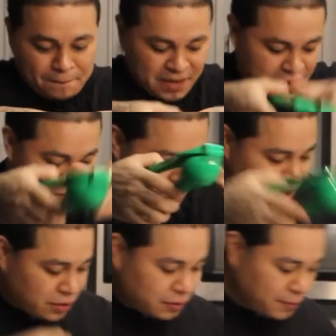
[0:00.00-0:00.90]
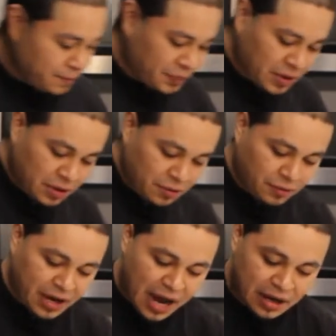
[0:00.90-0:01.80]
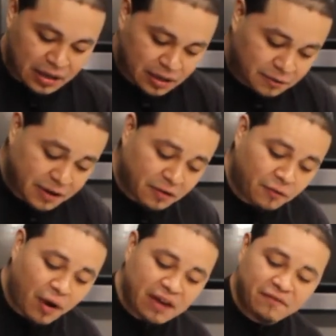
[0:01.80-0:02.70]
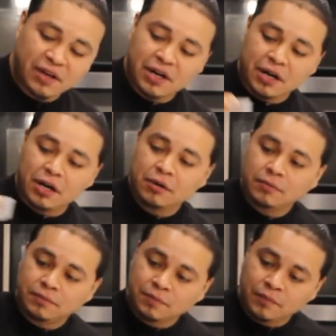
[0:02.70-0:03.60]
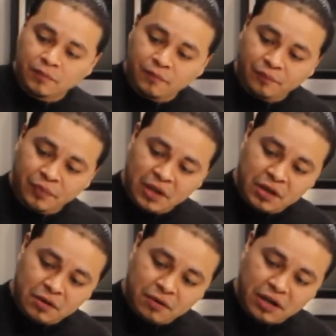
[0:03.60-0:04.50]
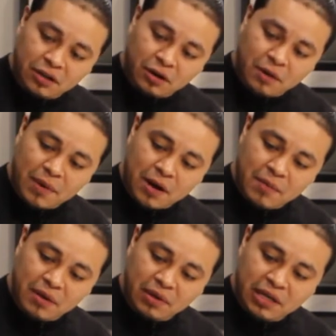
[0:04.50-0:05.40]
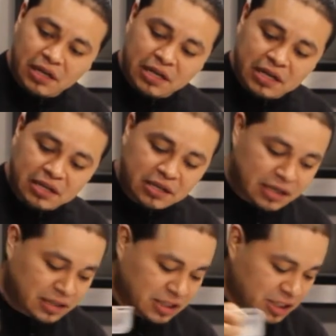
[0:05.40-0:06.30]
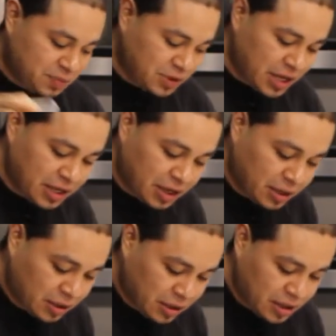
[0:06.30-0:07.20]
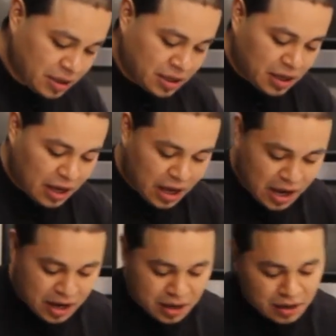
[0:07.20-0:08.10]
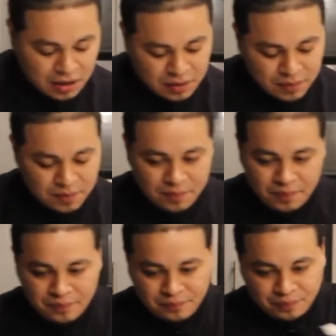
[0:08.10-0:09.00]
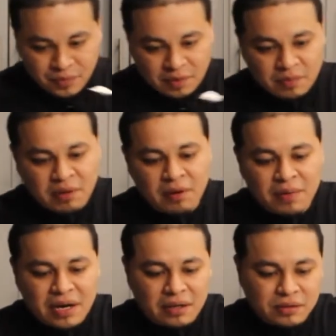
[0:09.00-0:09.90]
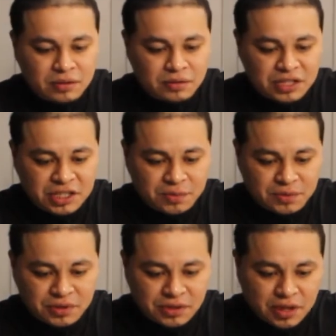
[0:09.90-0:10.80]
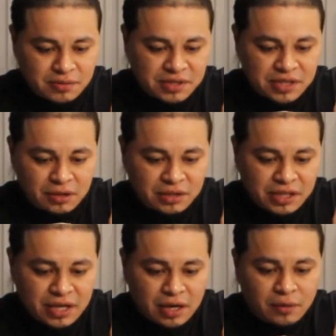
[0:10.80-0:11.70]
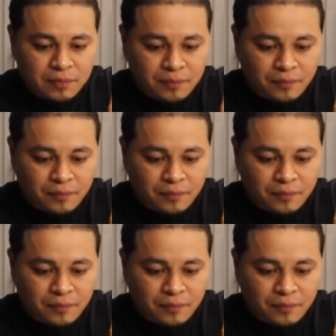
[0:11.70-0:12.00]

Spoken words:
There we go. We got a little bit of white vinegar. We're gonna throw about maybe a teaspoon in there, and maybe about 2 teaspoons of salt in there.